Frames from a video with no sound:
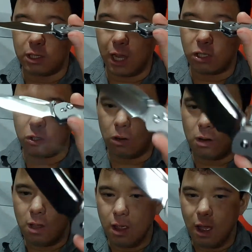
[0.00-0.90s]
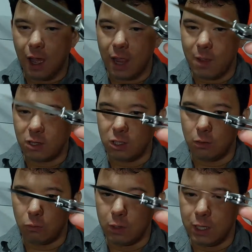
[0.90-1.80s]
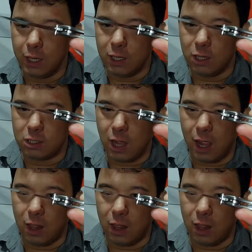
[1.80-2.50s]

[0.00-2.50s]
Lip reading: texture. I am actually really into this guy.